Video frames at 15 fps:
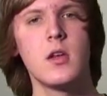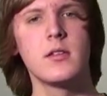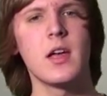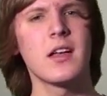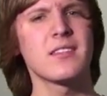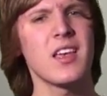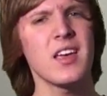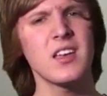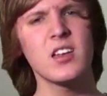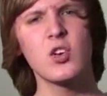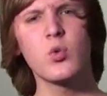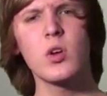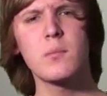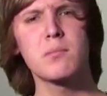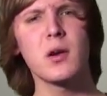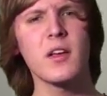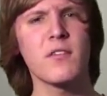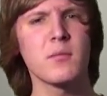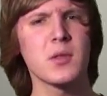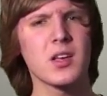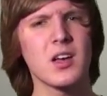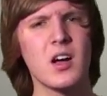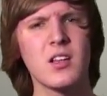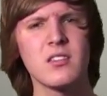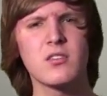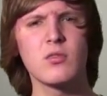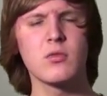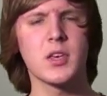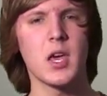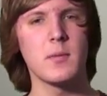Now, taking a quick break from the
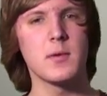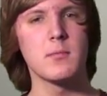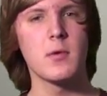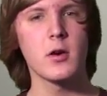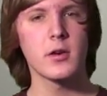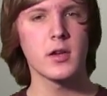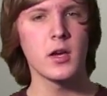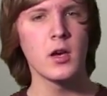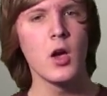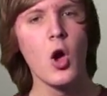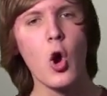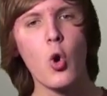console gaming market,